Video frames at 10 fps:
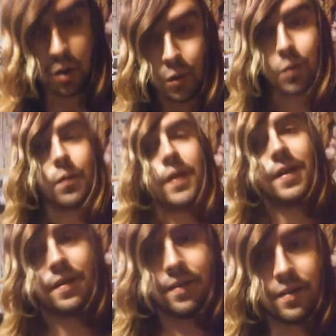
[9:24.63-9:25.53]

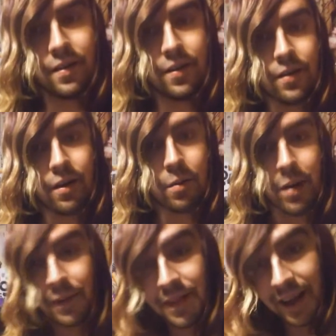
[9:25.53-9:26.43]
golden
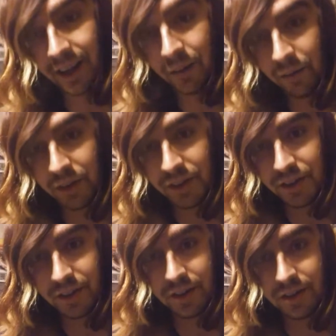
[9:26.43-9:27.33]
about that golden
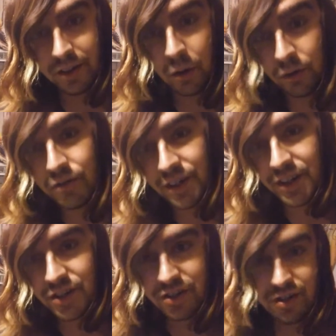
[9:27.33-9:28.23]

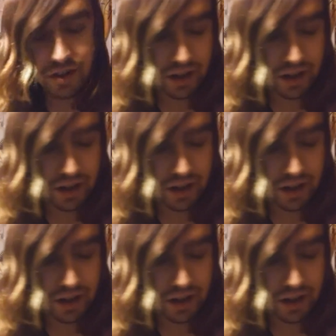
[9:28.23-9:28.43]
goldfish.